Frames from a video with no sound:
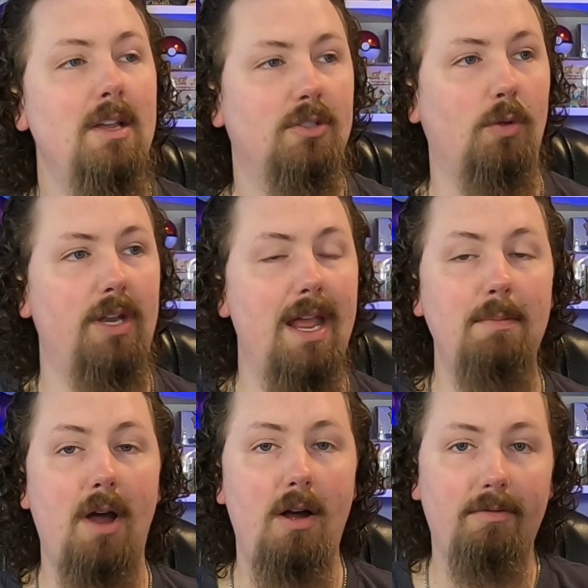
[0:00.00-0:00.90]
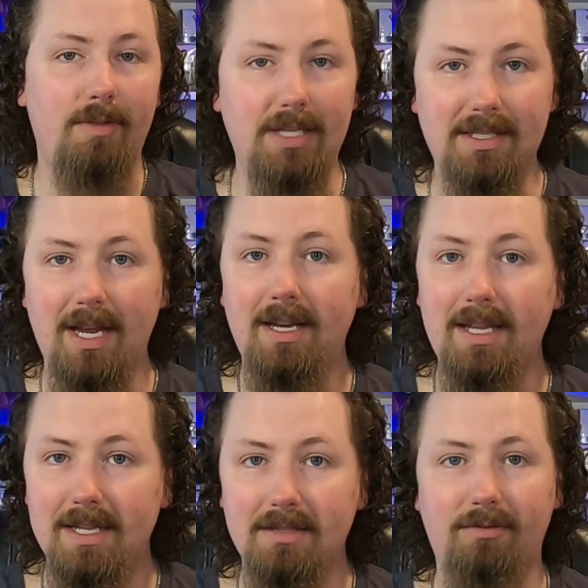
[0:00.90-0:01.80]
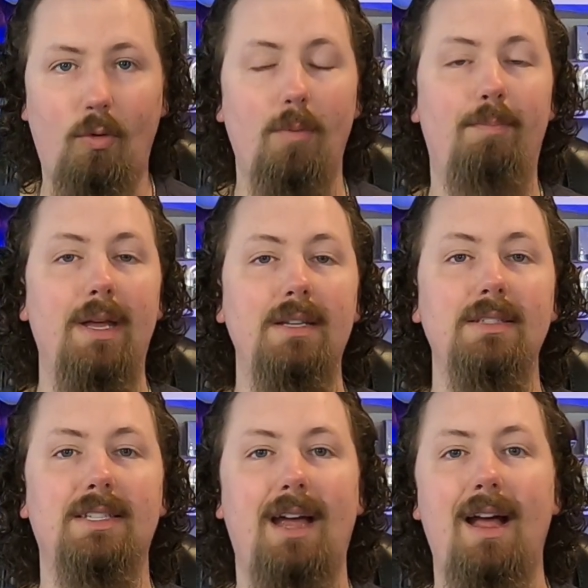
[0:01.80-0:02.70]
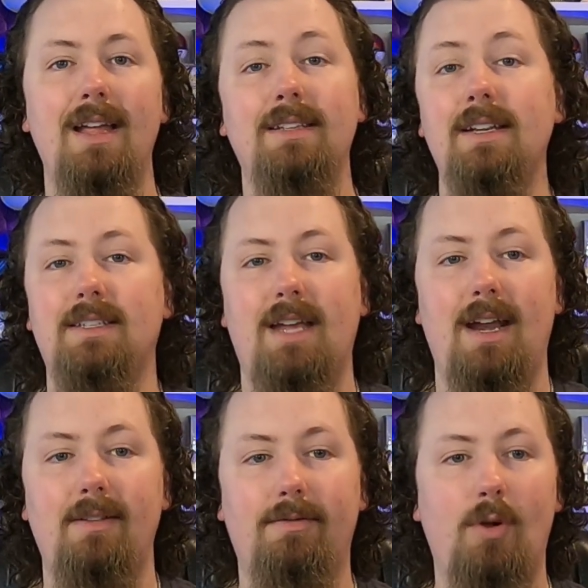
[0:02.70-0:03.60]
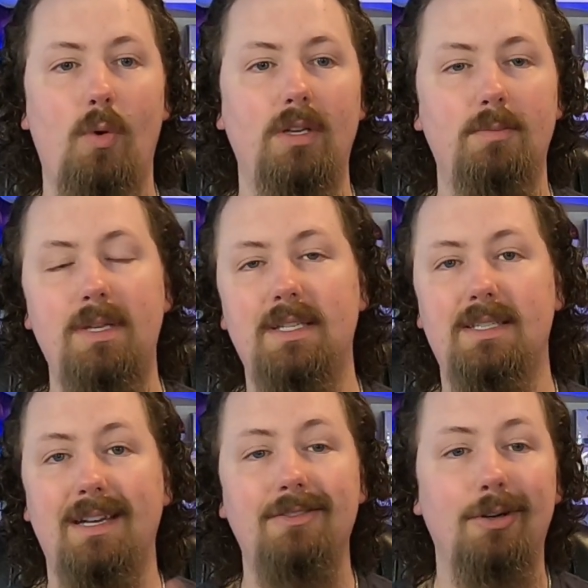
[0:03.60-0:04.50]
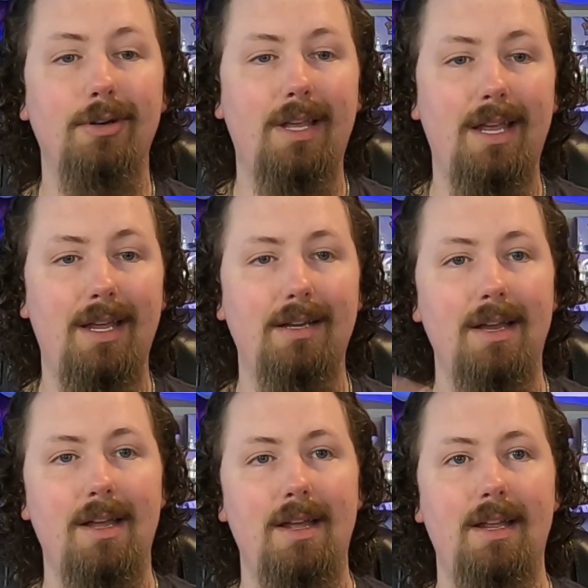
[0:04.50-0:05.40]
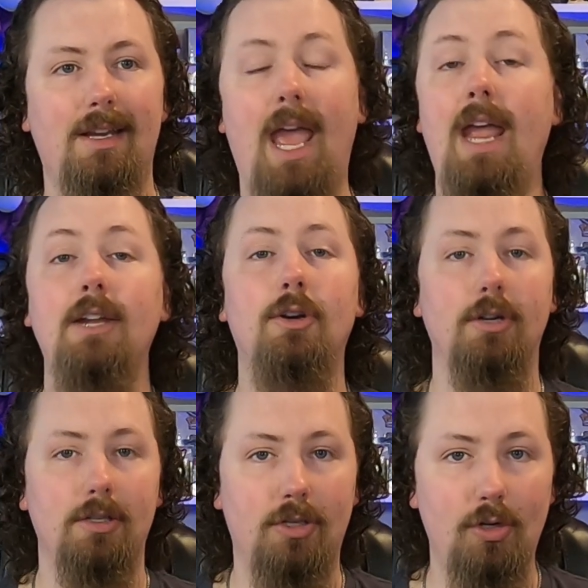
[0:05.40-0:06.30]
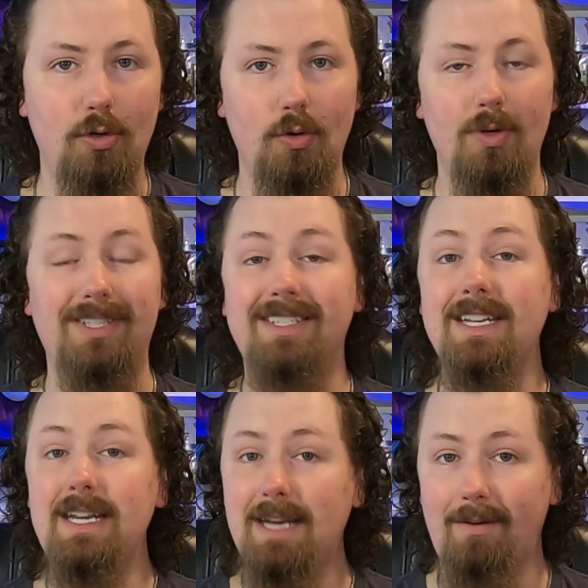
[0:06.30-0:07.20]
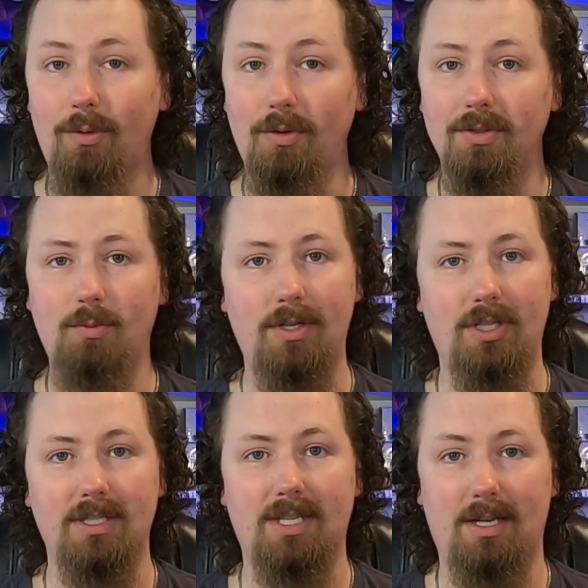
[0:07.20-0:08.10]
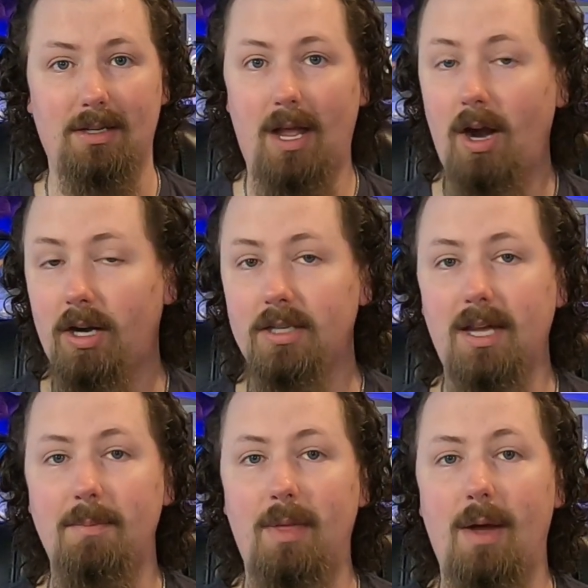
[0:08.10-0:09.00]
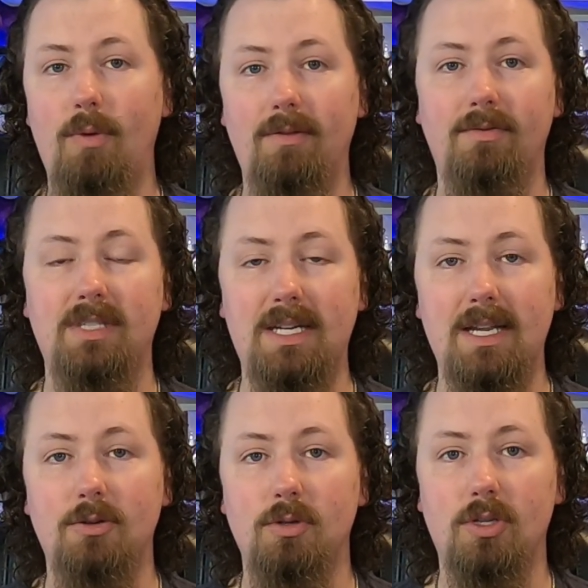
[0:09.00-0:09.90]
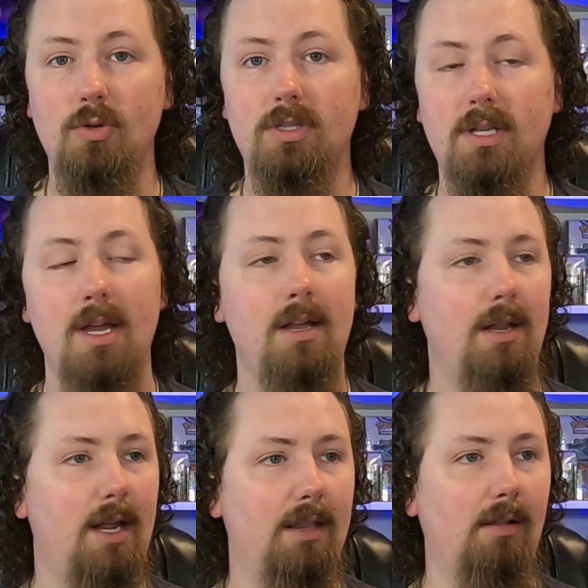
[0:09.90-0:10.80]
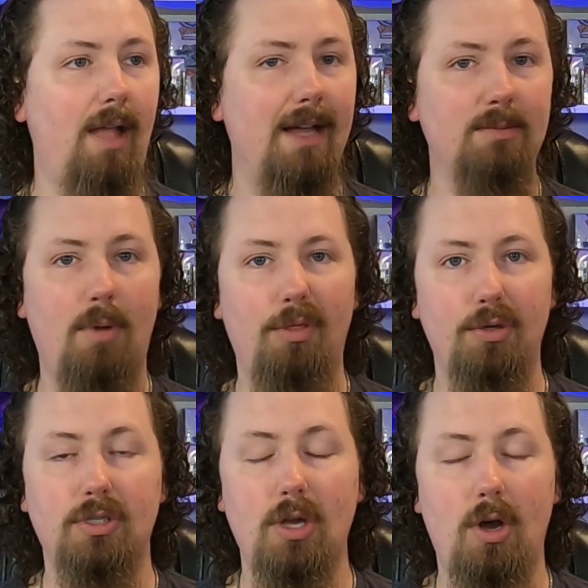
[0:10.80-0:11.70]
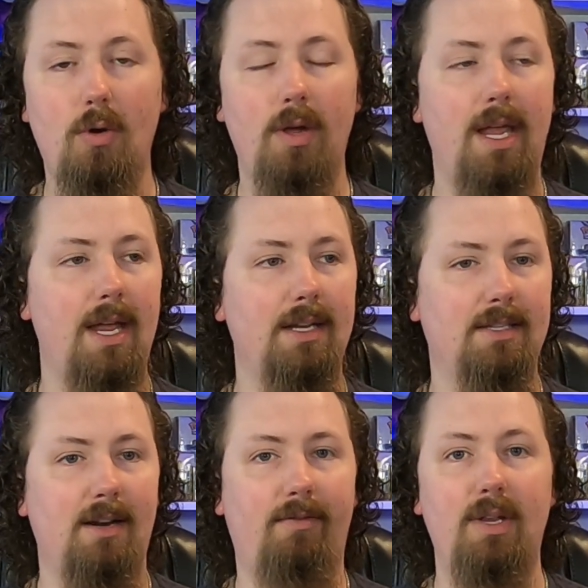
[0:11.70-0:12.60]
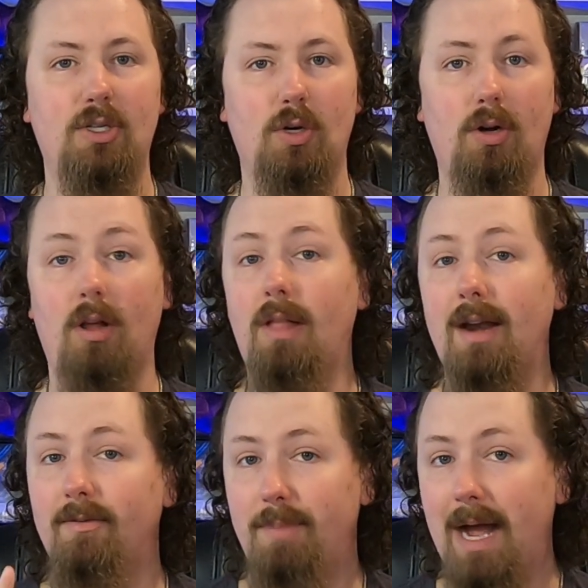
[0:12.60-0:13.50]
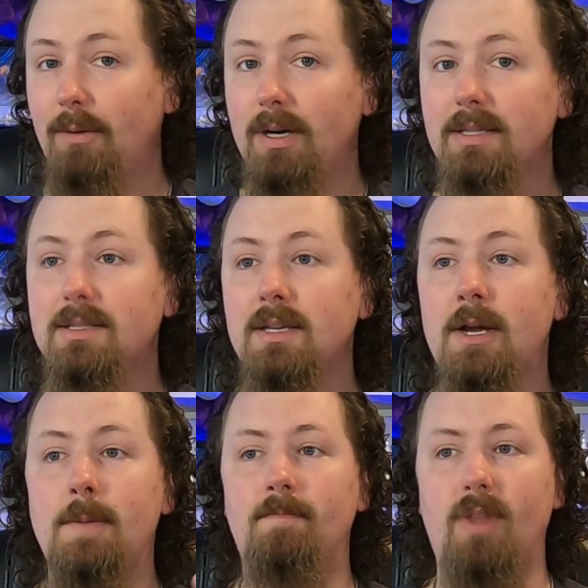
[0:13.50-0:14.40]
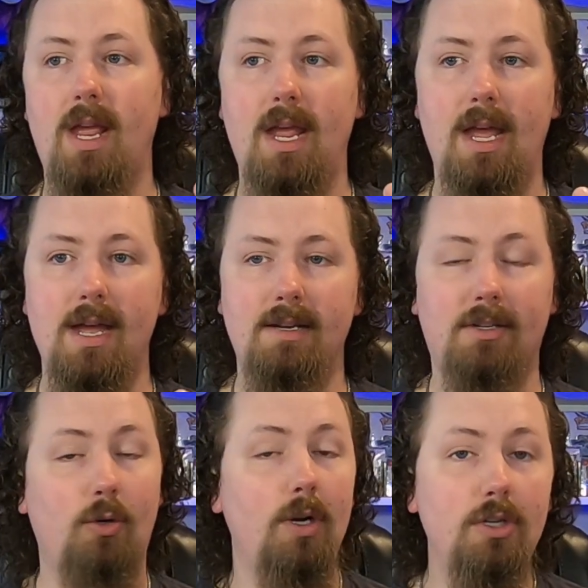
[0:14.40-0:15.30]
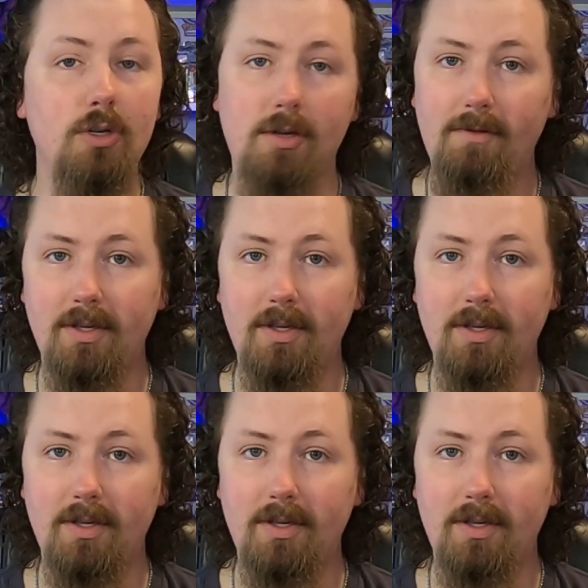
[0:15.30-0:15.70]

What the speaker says: So the name of the set is Forbidden Tides, and it's kind of going to be centered and catered to Sea Devils, which is an archetype that we've seen introduced in the last month or so, and it's going to feature a lot of pirates and creatures of the